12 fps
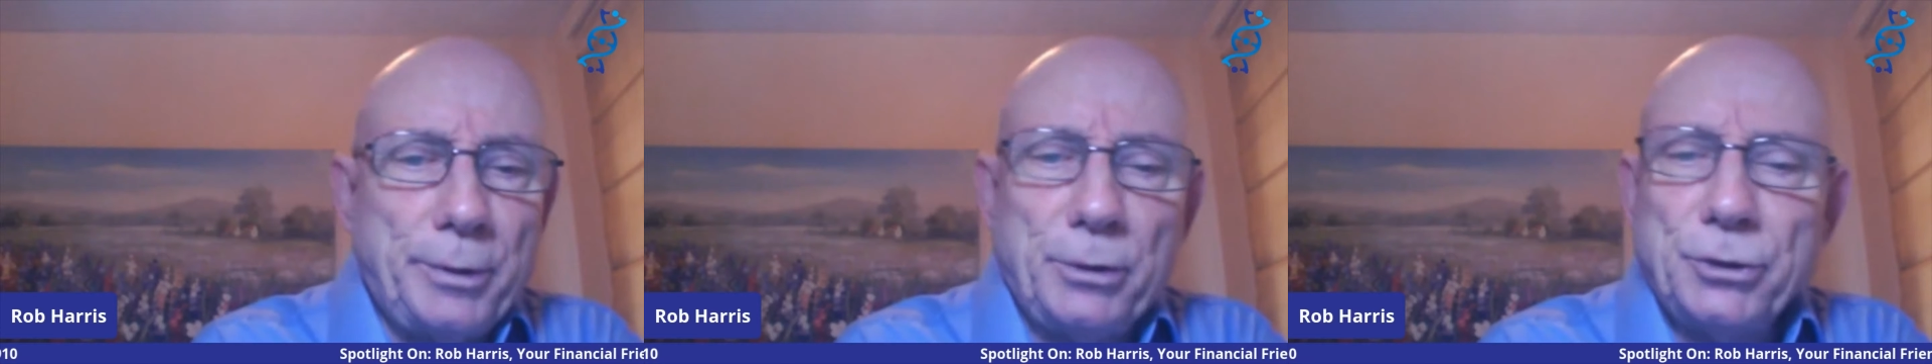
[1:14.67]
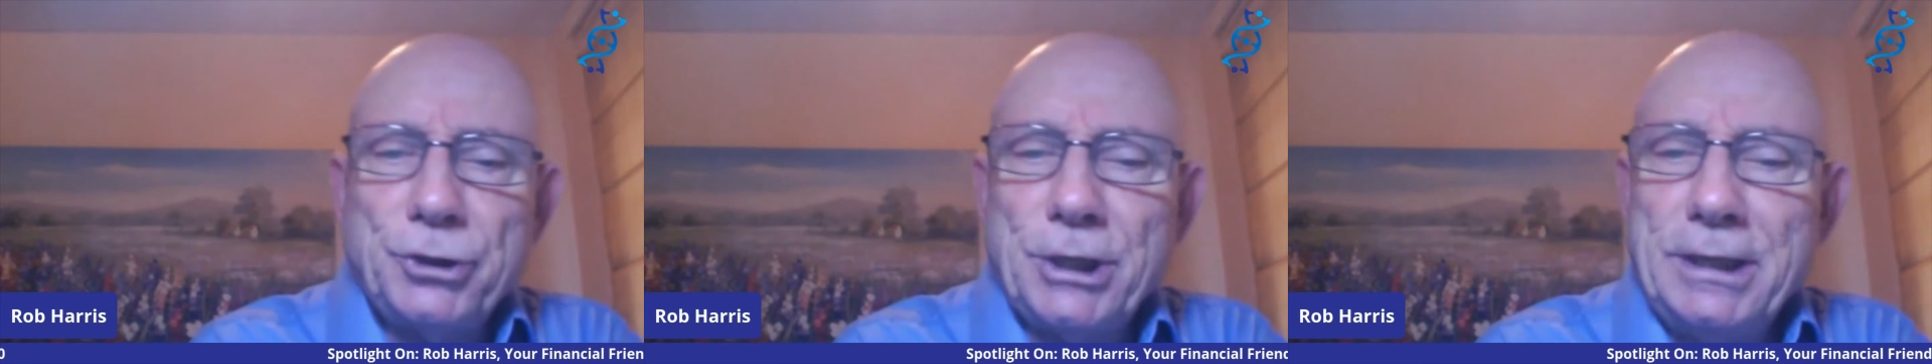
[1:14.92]
or we
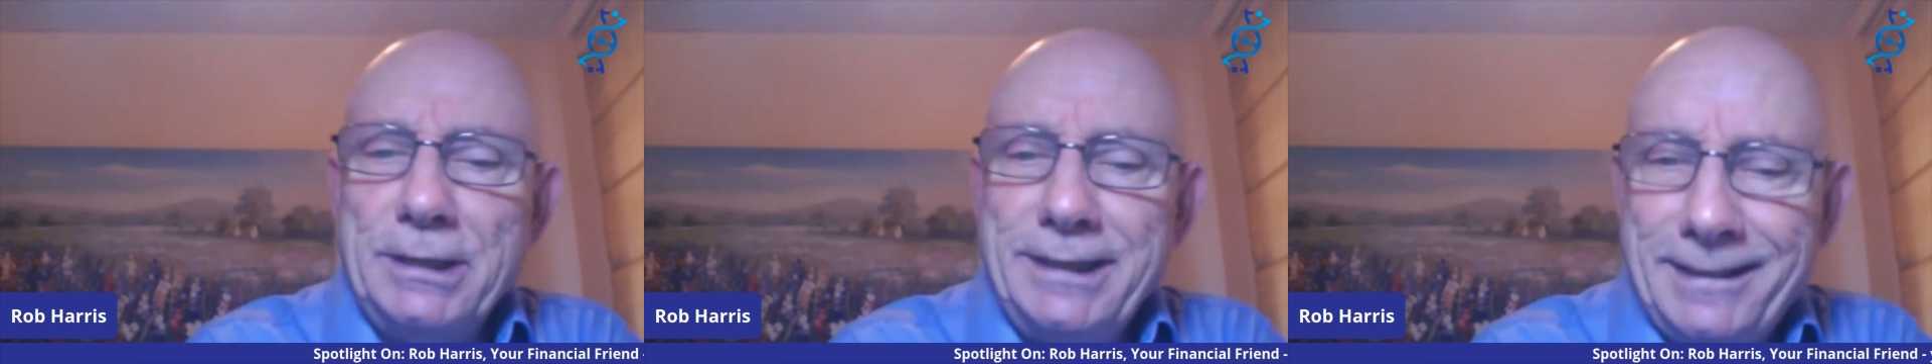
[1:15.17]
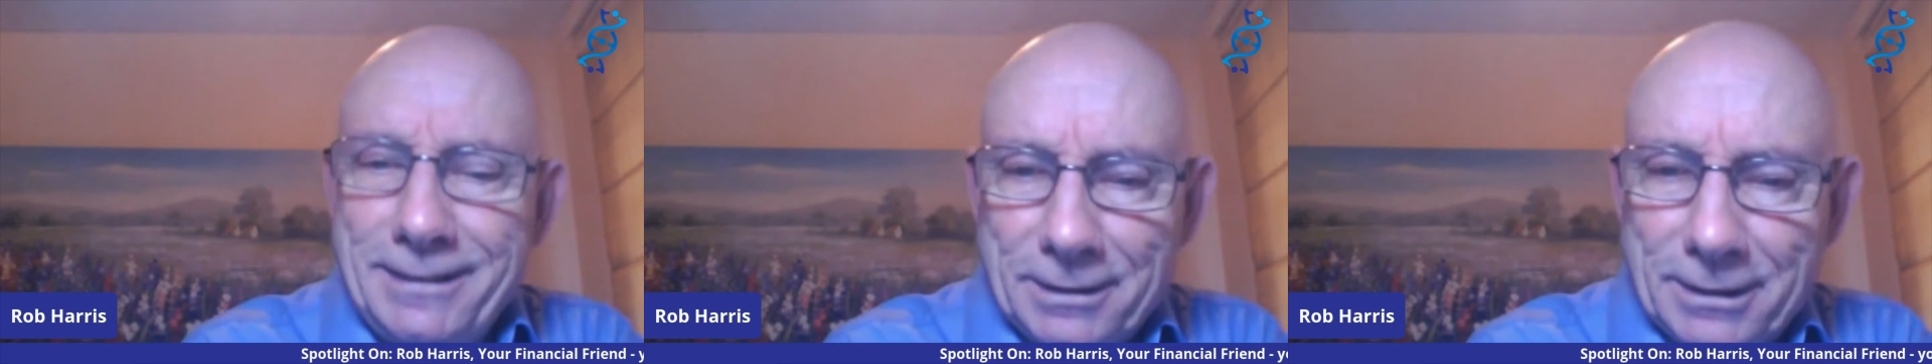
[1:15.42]
could say
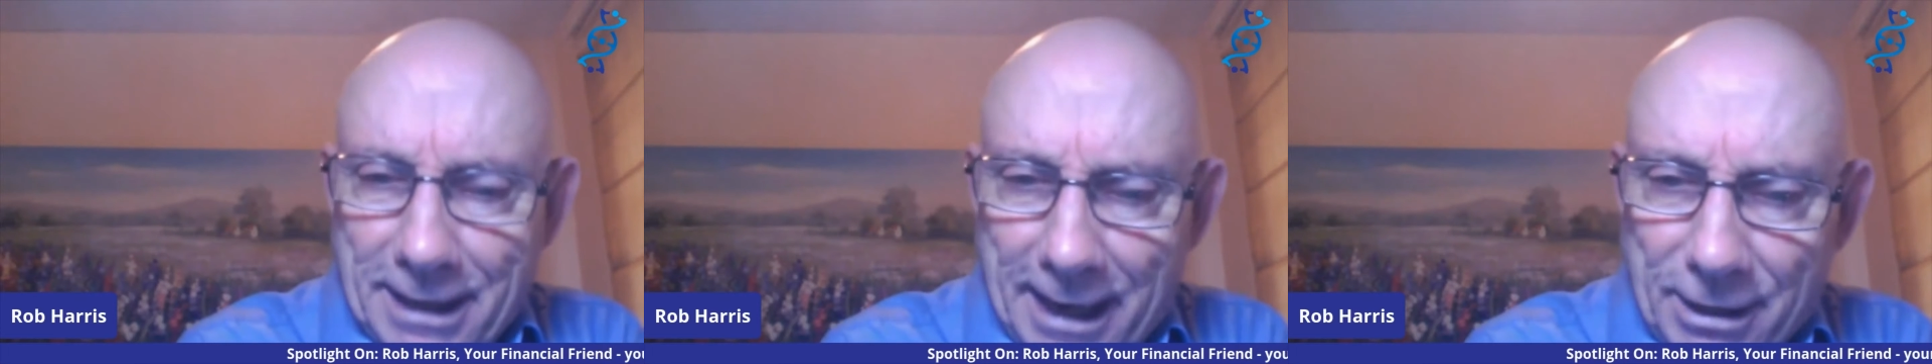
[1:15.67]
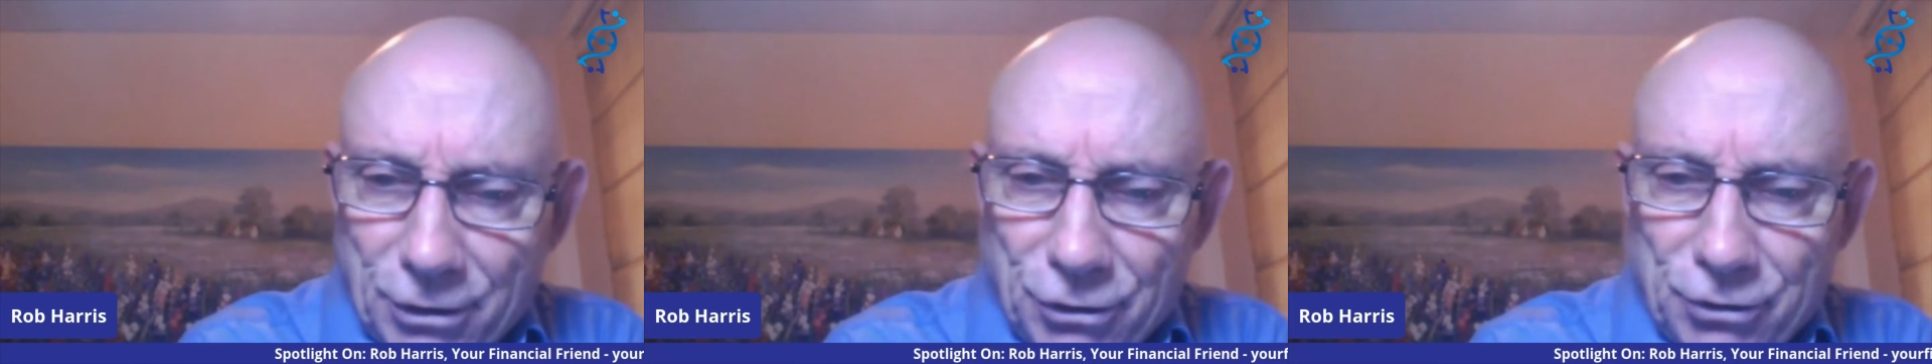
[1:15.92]
near
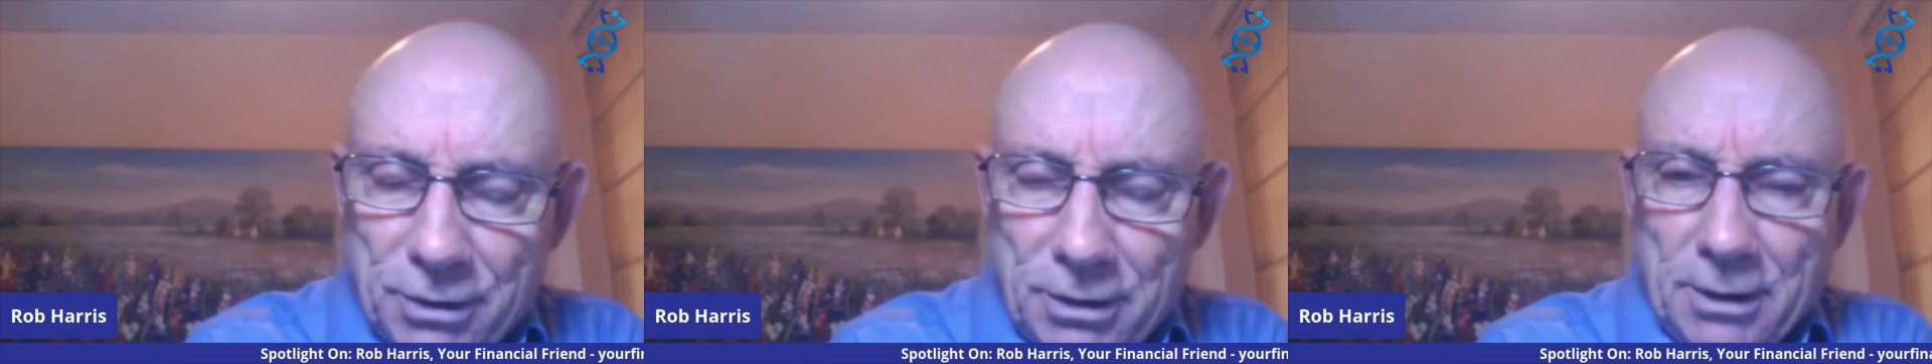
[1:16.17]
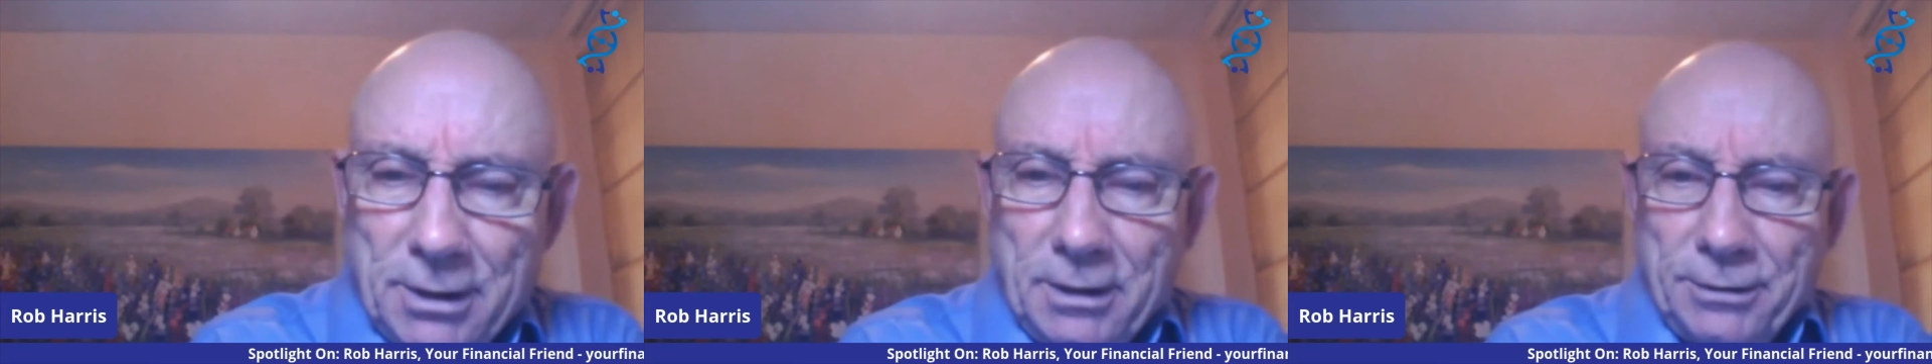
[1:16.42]
cash,
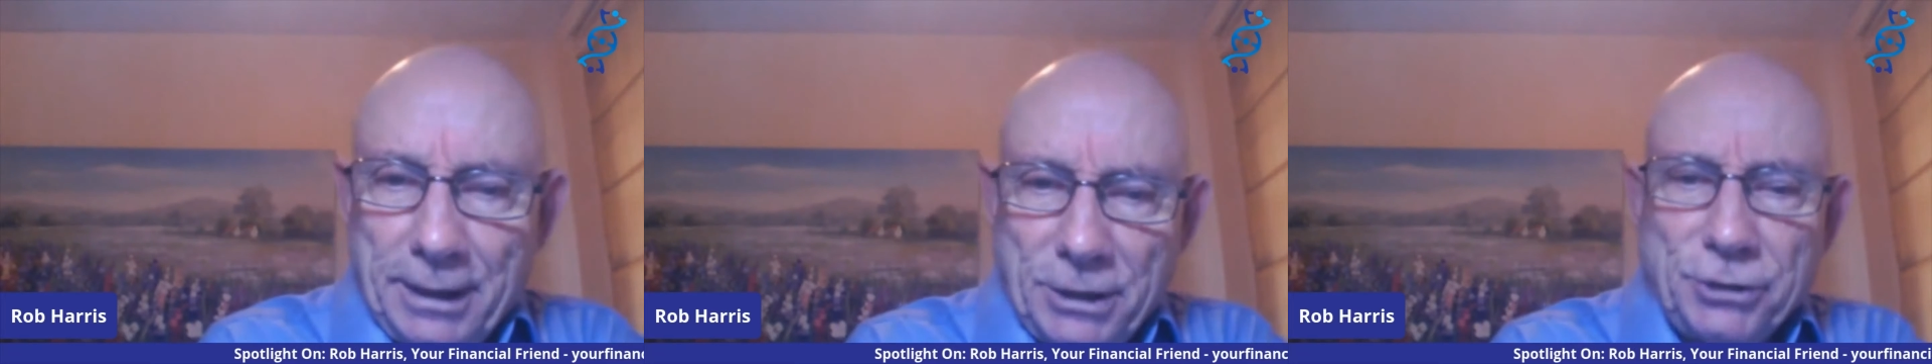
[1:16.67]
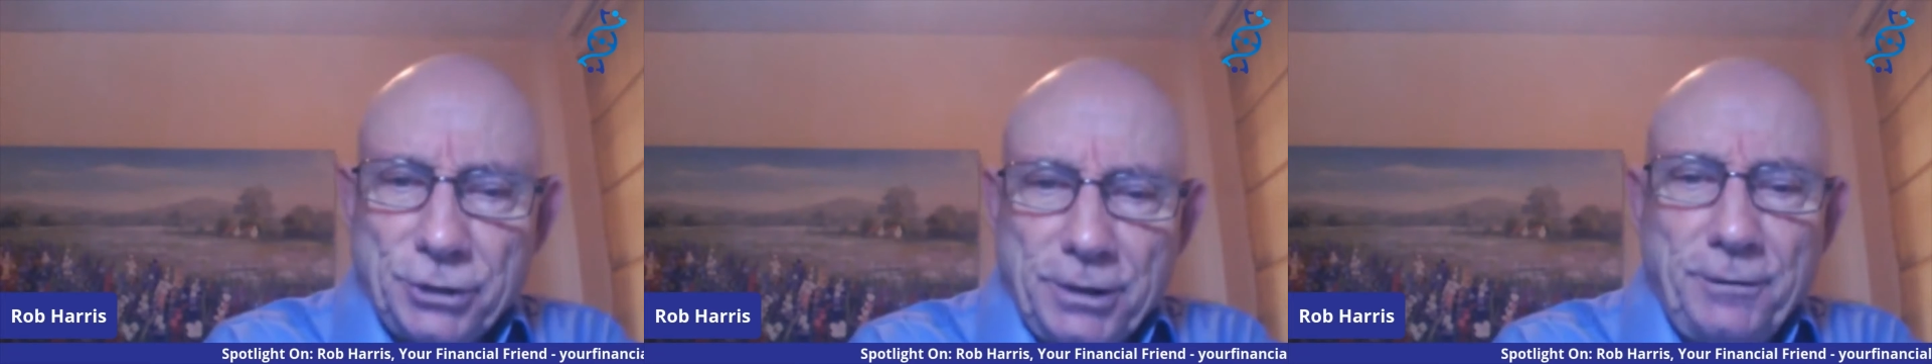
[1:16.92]

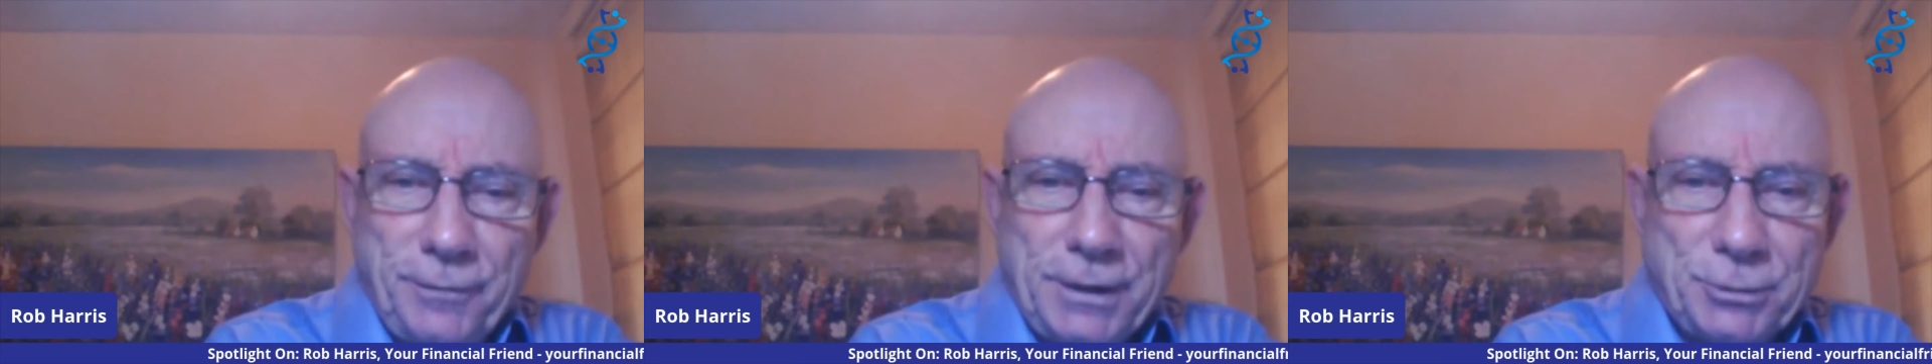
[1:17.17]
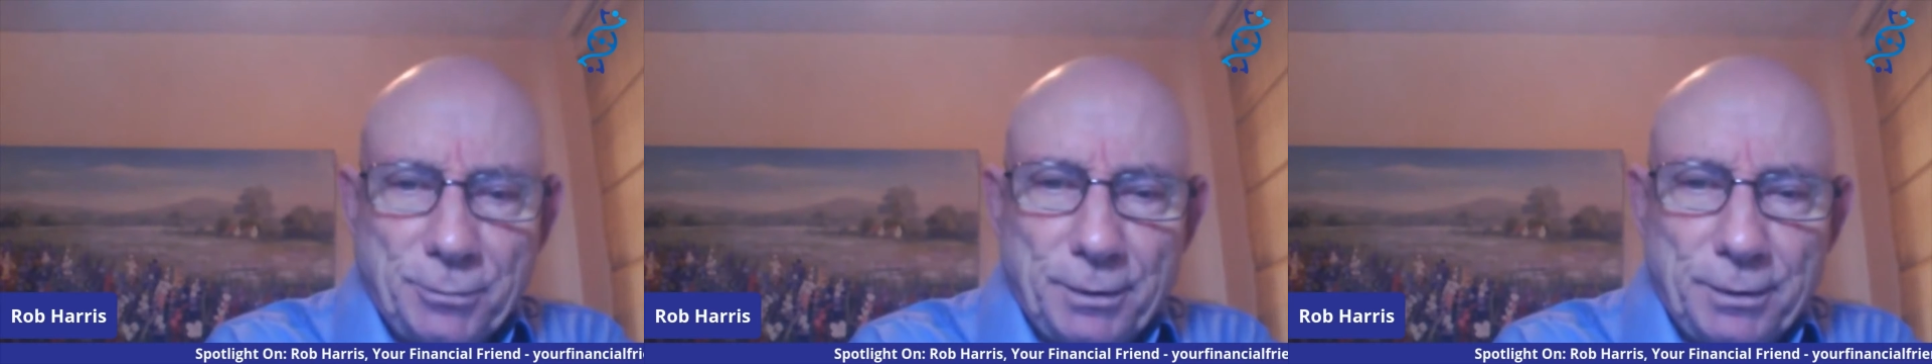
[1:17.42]
that's an
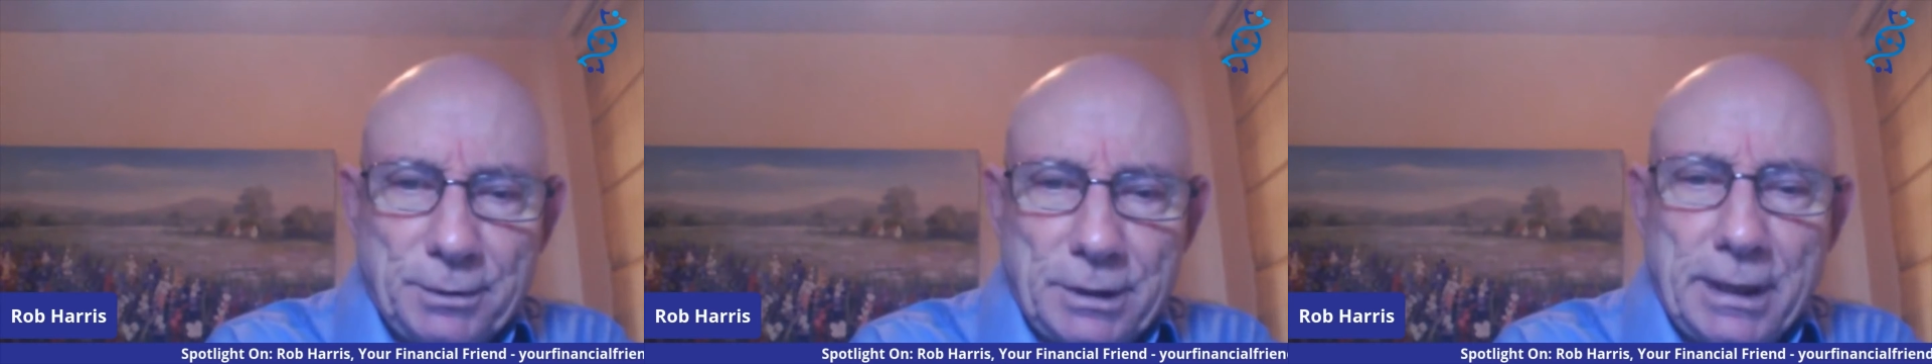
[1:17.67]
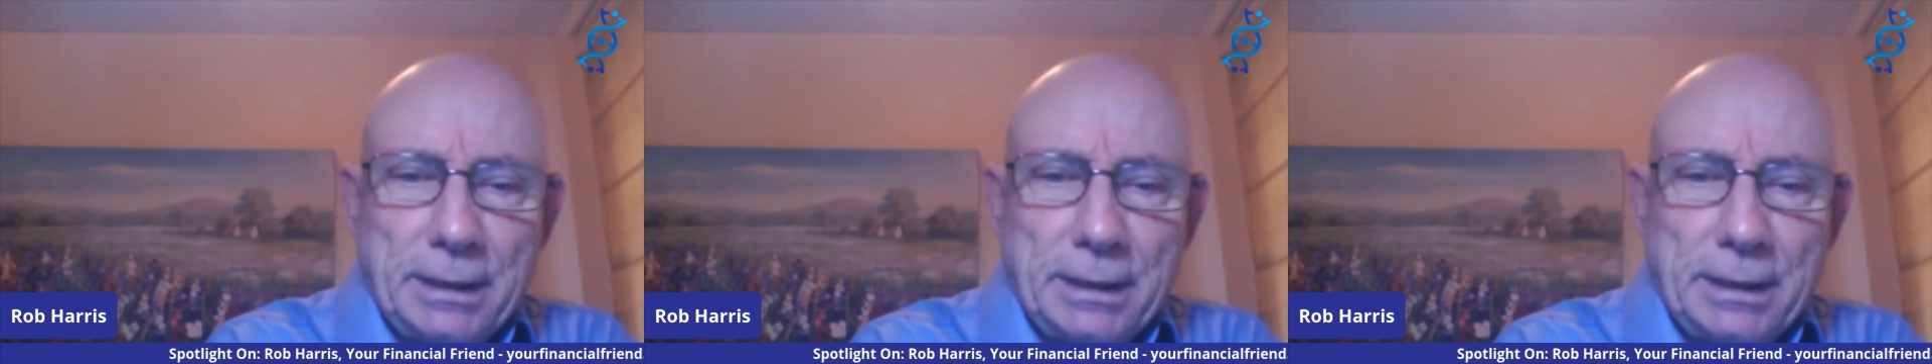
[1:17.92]
investment.